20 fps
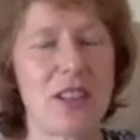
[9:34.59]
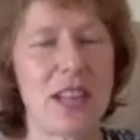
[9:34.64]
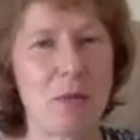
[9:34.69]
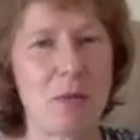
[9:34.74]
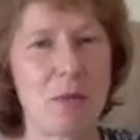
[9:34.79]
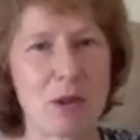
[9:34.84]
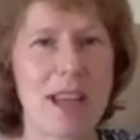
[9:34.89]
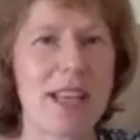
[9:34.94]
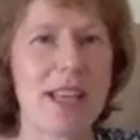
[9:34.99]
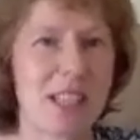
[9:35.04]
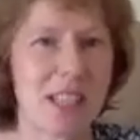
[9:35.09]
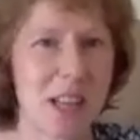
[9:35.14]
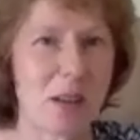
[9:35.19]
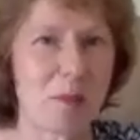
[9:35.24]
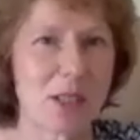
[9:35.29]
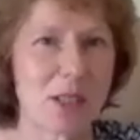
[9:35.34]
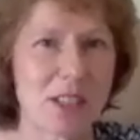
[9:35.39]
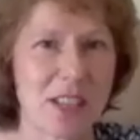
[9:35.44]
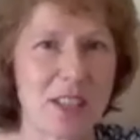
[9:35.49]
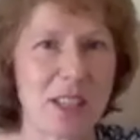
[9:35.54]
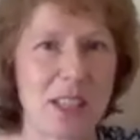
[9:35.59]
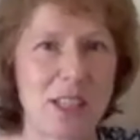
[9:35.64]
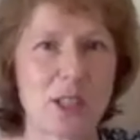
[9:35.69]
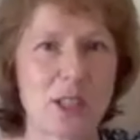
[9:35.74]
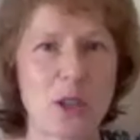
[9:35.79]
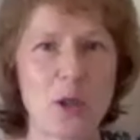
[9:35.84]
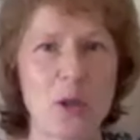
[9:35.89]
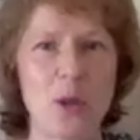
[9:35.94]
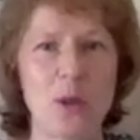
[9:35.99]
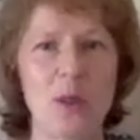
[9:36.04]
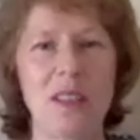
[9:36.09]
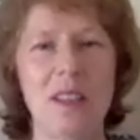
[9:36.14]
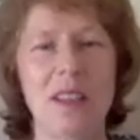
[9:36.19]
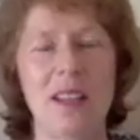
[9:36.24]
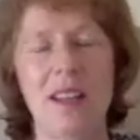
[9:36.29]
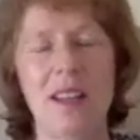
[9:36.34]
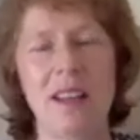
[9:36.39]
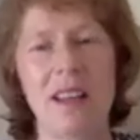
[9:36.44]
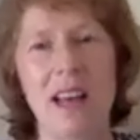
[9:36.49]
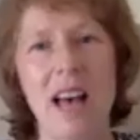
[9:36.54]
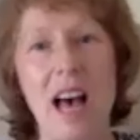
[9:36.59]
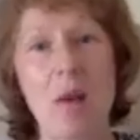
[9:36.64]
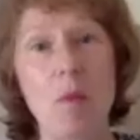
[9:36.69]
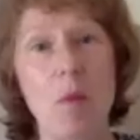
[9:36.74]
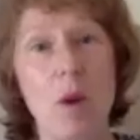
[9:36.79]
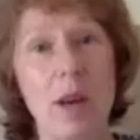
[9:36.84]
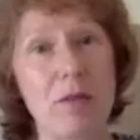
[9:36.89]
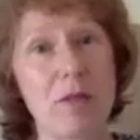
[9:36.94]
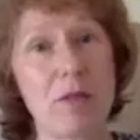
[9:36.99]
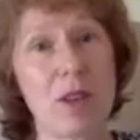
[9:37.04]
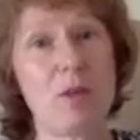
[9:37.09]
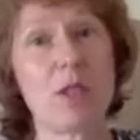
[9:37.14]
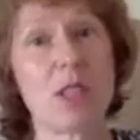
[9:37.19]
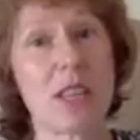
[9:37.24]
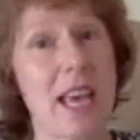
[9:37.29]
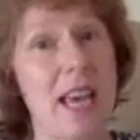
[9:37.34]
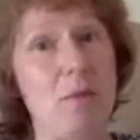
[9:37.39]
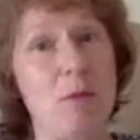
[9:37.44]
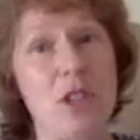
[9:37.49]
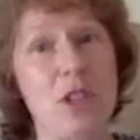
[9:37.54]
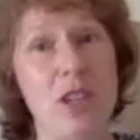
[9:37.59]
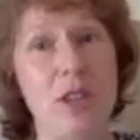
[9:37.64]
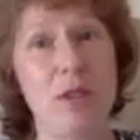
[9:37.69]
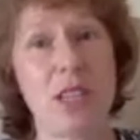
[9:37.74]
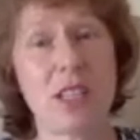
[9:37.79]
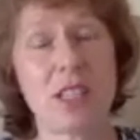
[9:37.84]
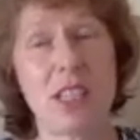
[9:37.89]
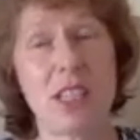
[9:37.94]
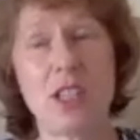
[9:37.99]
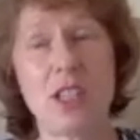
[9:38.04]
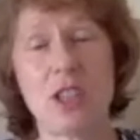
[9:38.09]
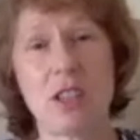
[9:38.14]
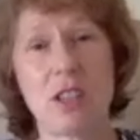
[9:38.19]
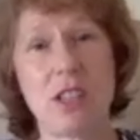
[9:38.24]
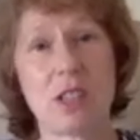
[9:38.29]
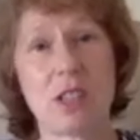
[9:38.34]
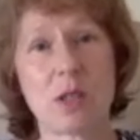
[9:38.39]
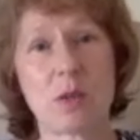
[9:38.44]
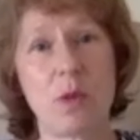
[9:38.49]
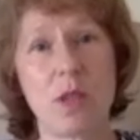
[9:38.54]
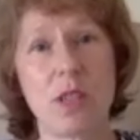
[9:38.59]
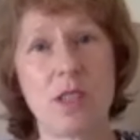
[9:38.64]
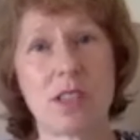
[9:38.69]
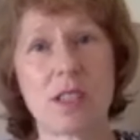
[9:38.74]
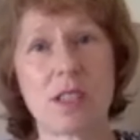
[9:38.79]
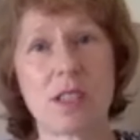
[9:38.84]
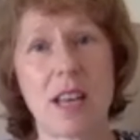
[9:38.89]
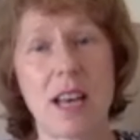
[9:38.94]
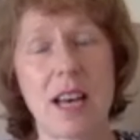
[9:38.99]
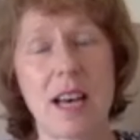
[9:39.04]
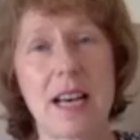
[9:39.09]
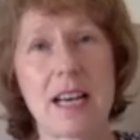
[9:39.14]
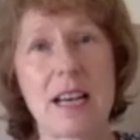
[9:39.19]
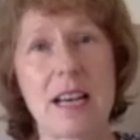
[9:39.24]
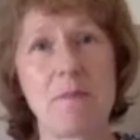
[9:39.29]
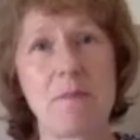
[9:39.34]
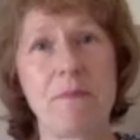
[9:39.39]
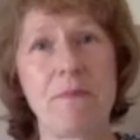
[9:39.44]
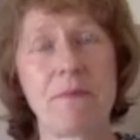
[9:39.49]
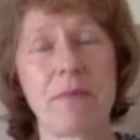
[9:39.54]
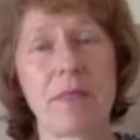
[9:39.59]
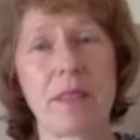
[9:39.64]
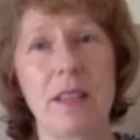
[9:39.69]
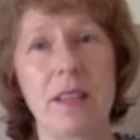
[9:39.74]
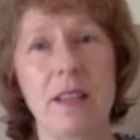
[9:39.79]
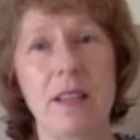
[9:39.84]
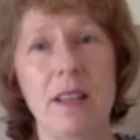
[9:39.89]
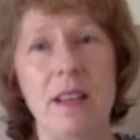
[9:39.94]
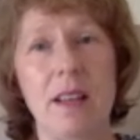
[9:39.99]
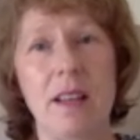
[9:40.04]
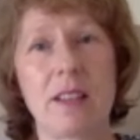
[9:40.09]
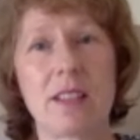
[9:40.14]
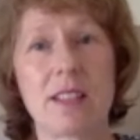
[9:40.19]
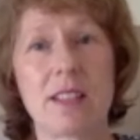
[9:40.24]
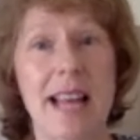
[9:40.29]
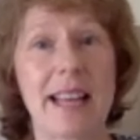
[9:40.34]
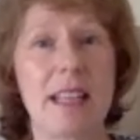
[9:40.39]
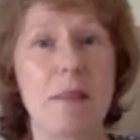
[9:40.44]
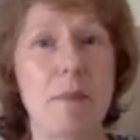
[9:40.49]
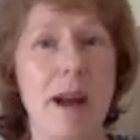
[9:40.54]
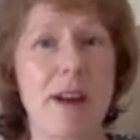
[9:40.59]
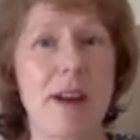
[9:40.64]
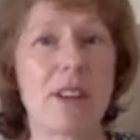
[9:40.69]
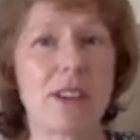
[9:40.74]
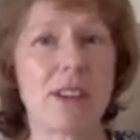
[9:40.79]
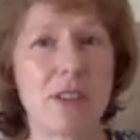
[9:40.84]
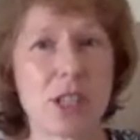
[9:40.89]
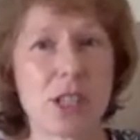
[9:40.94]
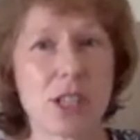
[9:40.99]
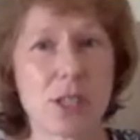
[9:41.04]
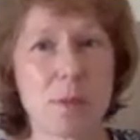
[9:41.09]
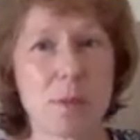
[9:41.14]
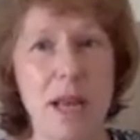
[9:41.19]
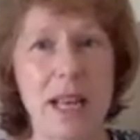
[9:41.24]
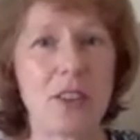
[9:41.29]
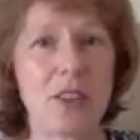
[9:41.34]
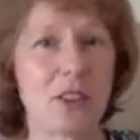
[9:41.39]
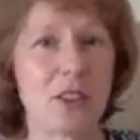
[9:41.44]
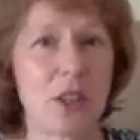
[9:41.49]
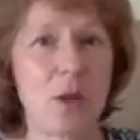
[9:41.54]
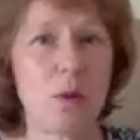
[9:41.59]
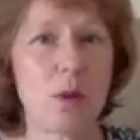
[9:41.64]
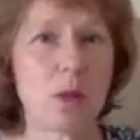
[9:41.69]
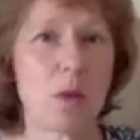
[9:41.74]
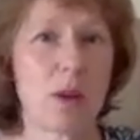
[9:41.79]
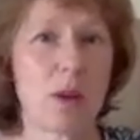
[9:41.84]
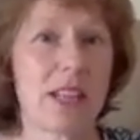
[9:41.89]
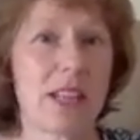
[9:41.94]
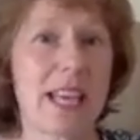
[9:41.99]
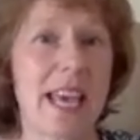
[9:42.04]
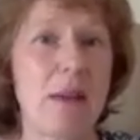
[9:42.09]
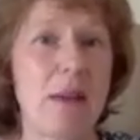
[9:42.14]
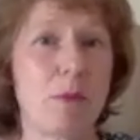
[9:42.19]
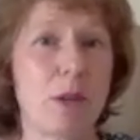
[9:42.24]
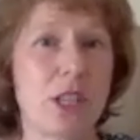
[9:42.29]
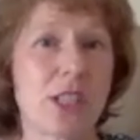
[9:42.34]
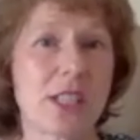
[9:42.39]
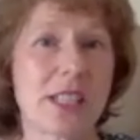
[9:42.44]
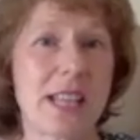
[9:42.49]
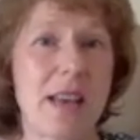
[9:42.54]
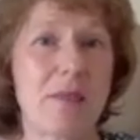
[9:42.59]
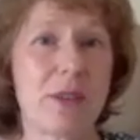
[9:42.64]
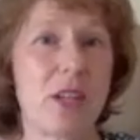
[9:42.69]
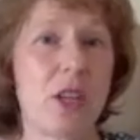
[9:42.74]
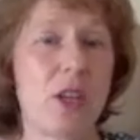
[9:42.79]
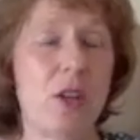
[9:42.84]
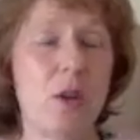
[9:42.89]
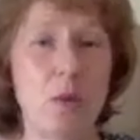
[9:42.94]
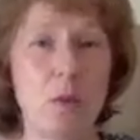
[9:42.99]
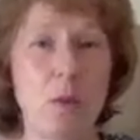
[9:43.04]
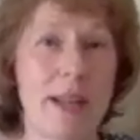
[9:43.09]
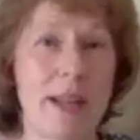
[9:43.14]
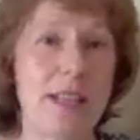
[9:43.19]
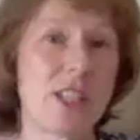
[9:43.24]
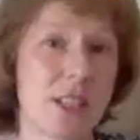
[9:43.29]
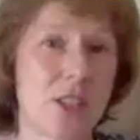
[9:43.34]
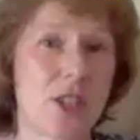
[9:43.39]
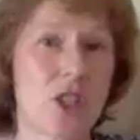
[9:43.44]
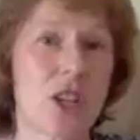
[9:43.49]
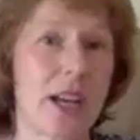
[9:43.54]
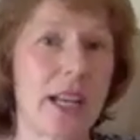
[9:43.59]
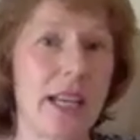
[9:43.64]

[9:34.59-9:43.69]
They were raising up the Sunday school. Yep. And one of those Cambridge University students was um, Stanley Peregrine Smith, who was one of the Cambridge Seven who went to mm-hmm.